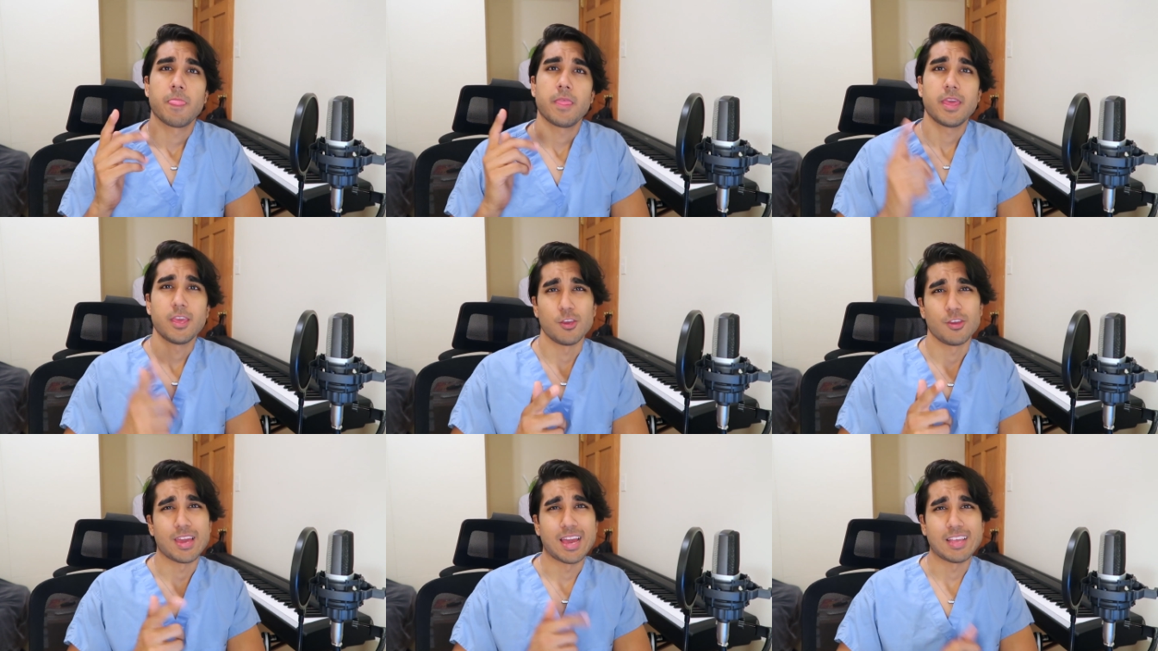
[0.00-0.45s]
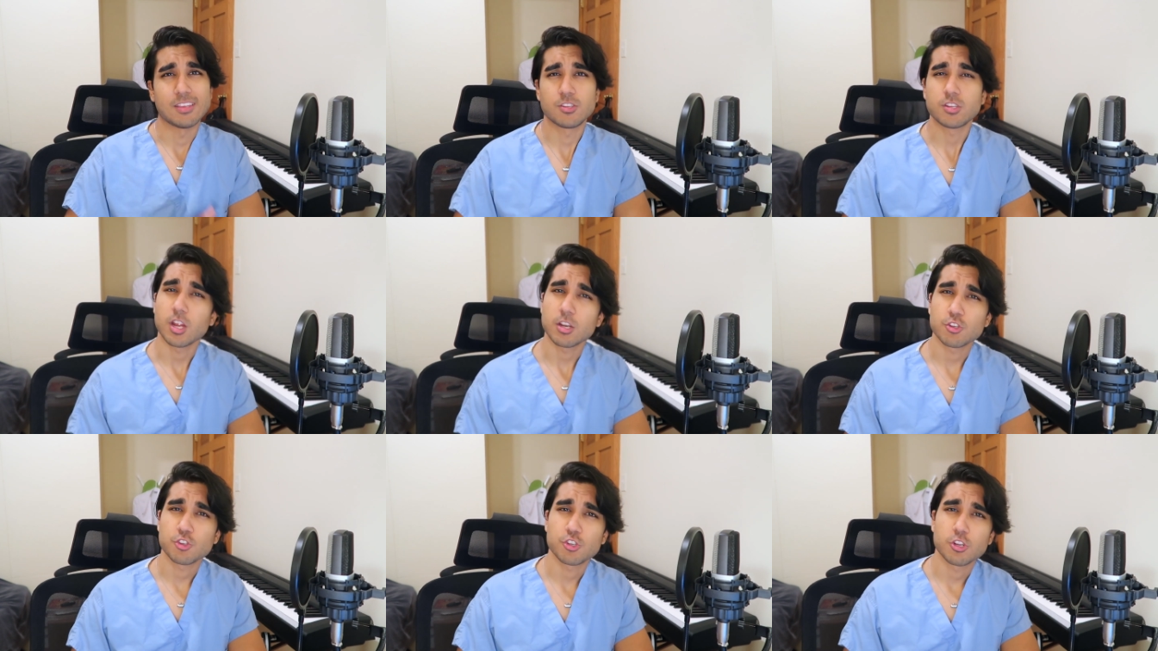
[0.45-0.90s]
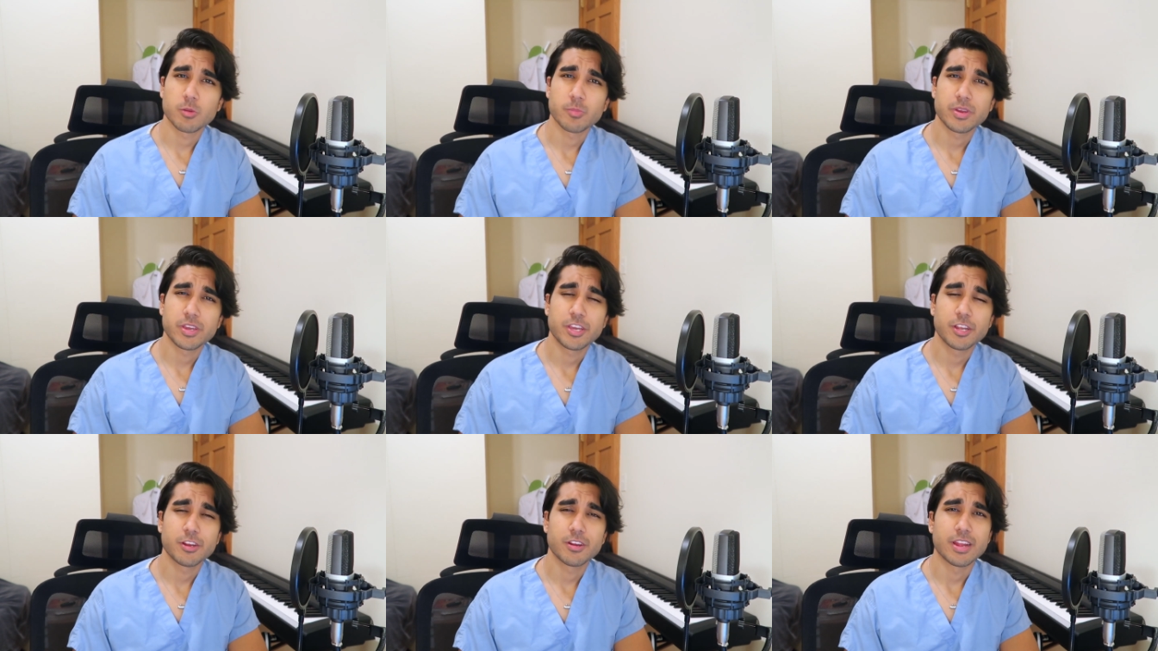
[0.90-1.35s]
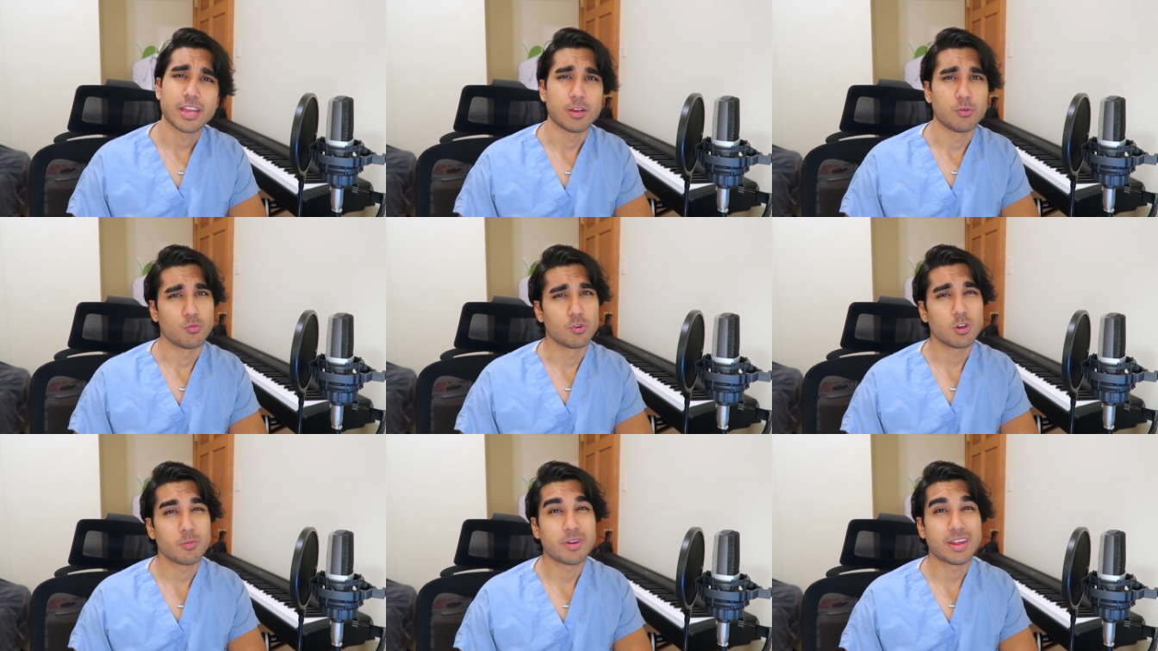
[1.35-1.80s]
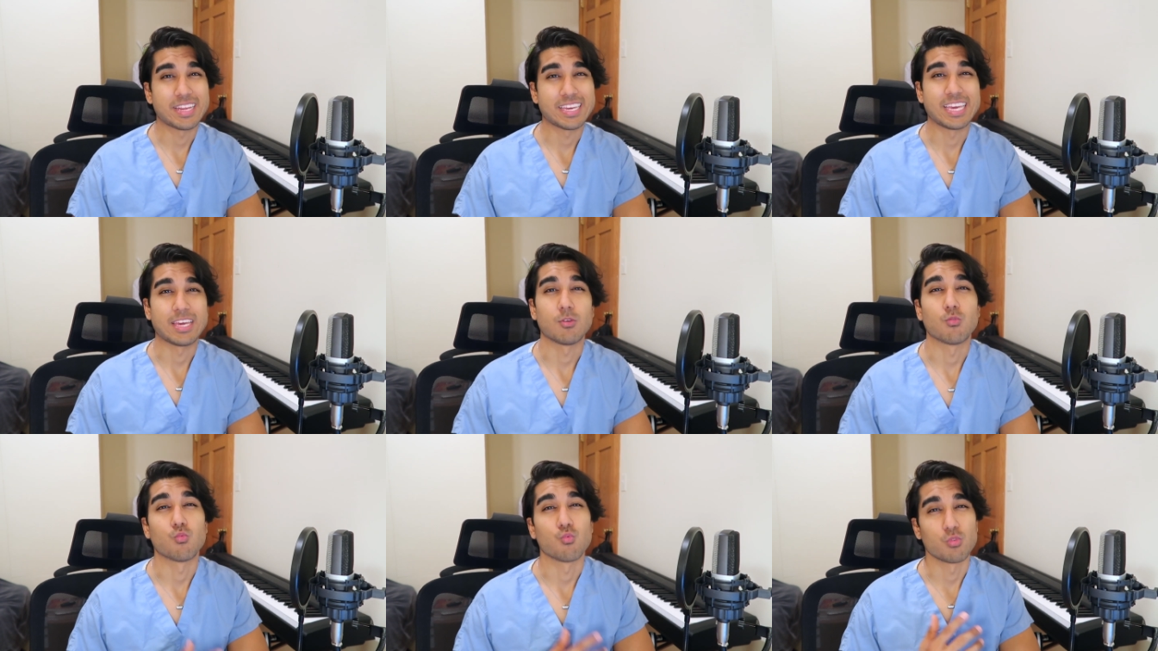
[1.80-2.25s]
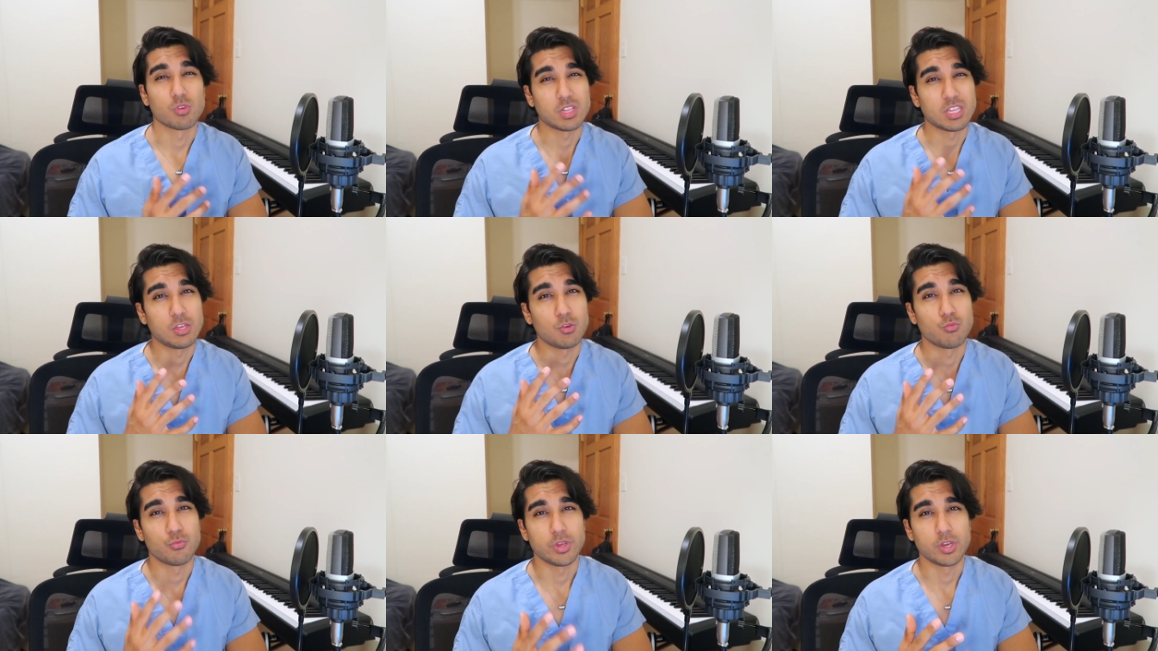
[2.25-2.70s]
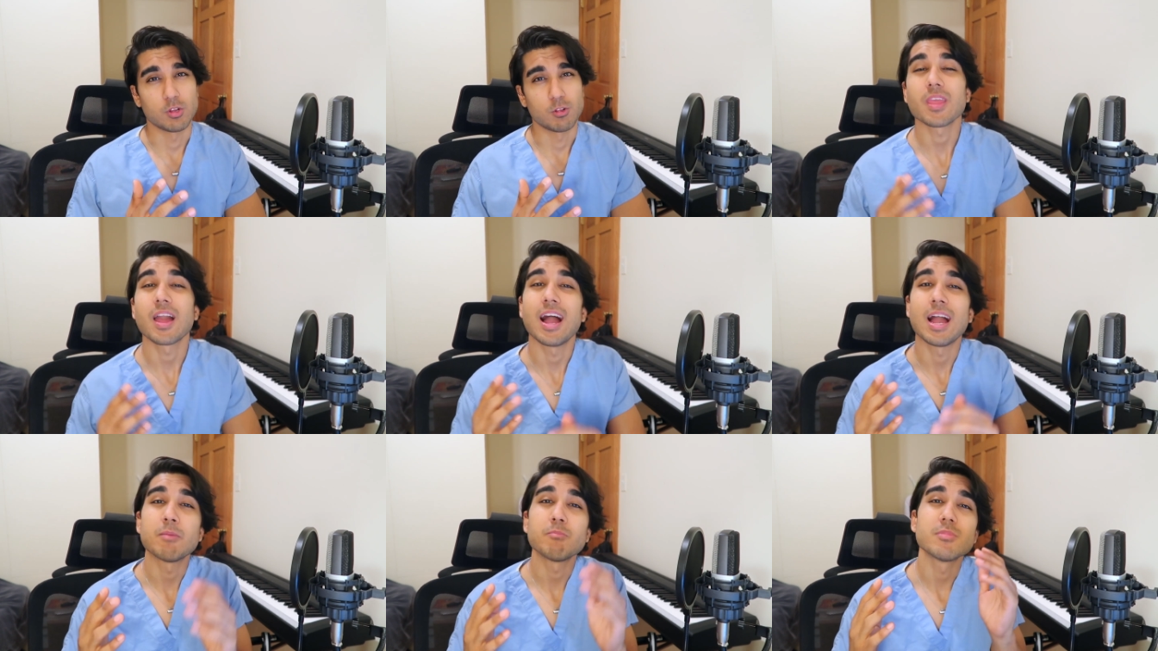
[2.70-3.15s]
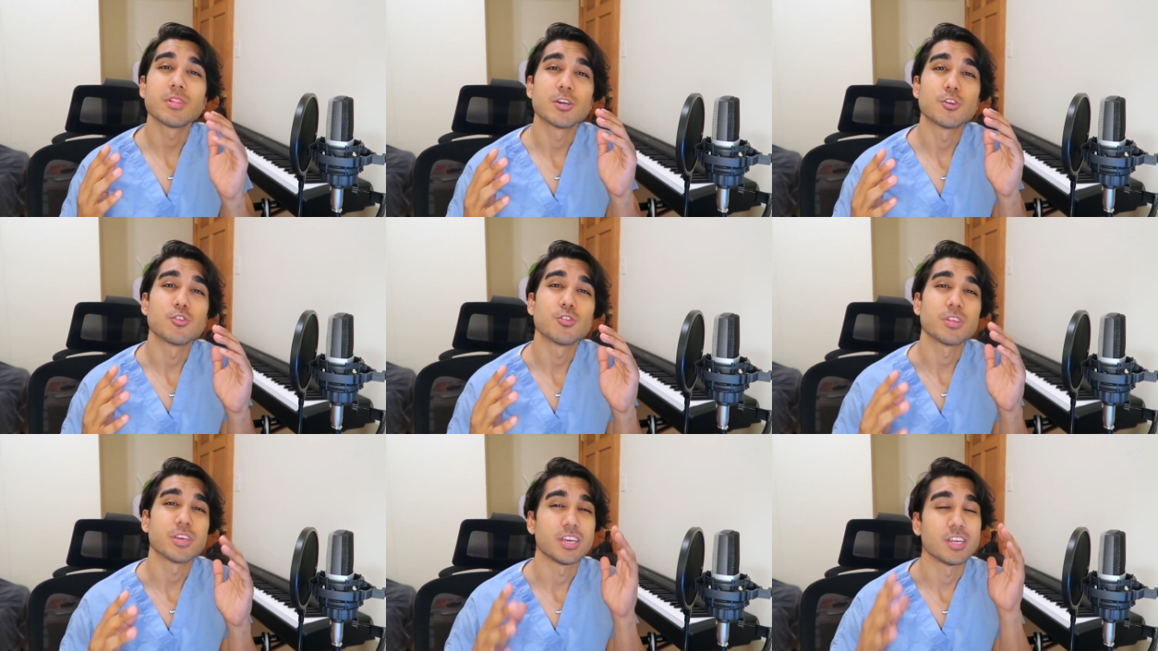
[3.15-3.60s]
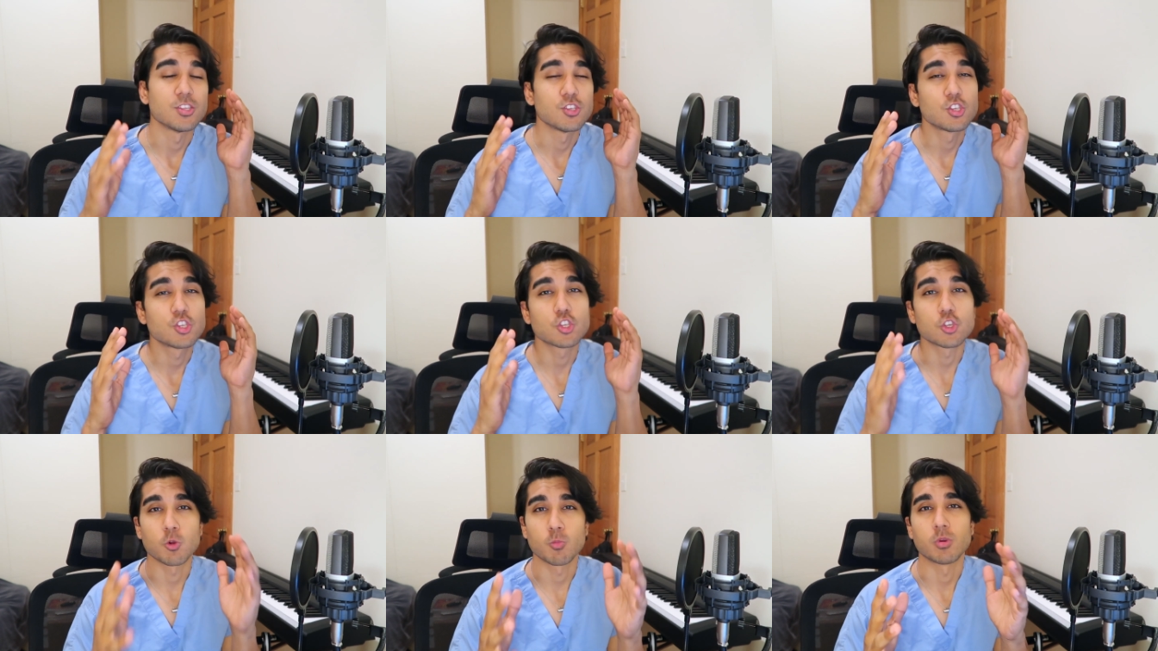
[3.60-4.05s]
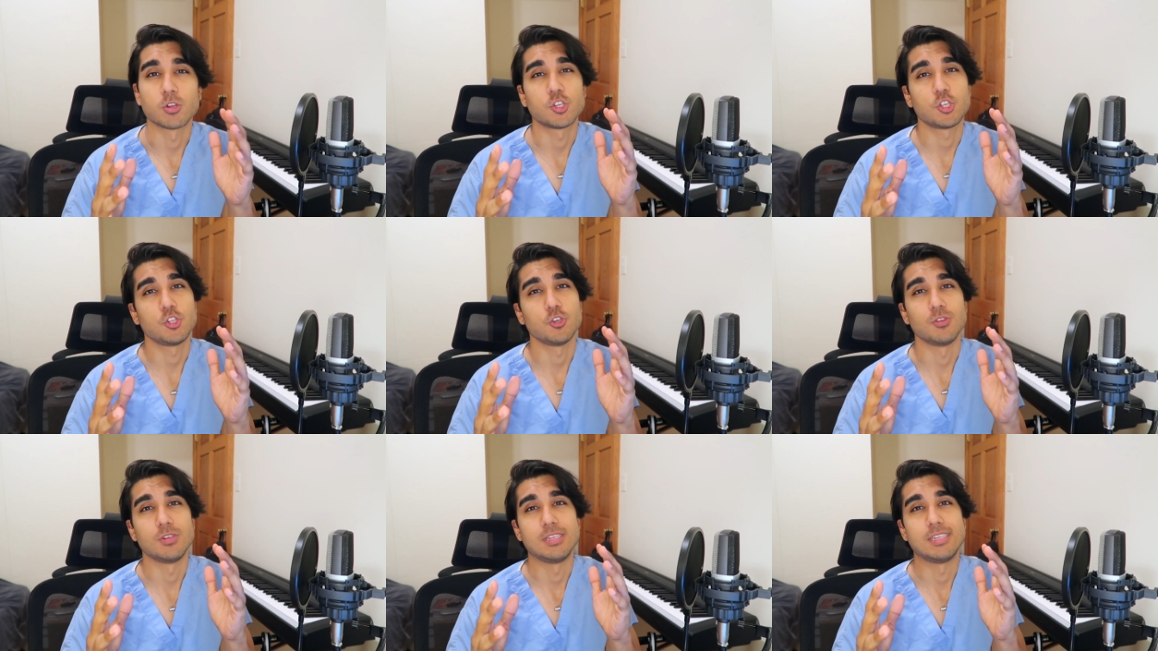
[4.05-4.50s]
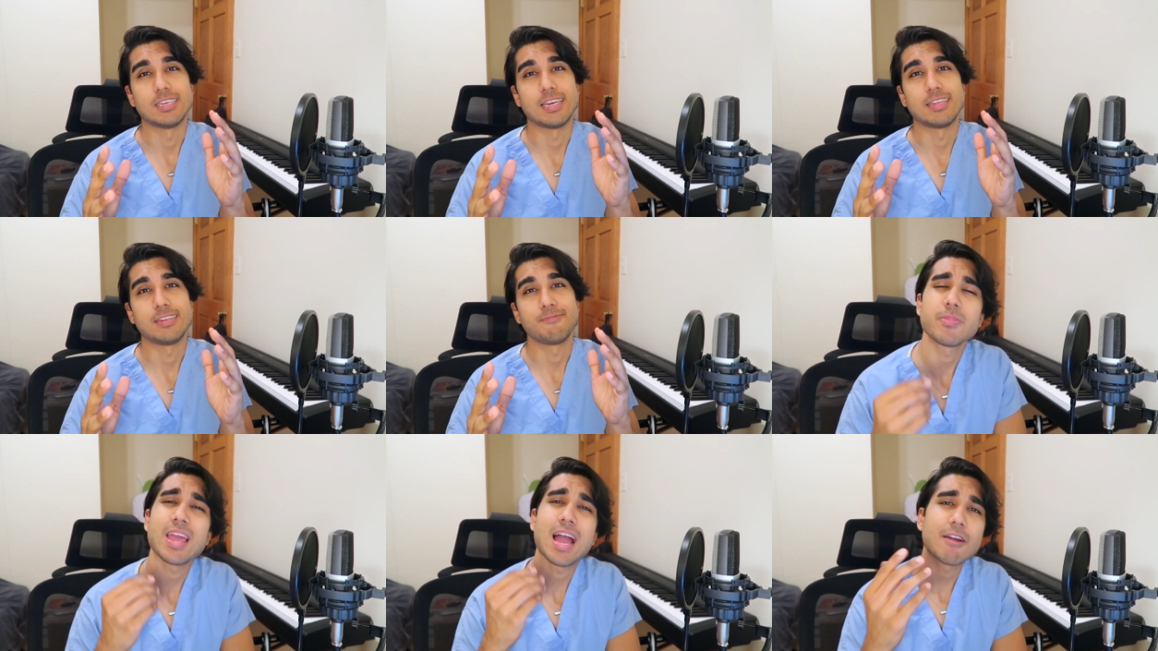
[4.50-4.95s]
Hey you guys, Doctor Sharma here, and we're about to get really real. I'm literally in so much student debt.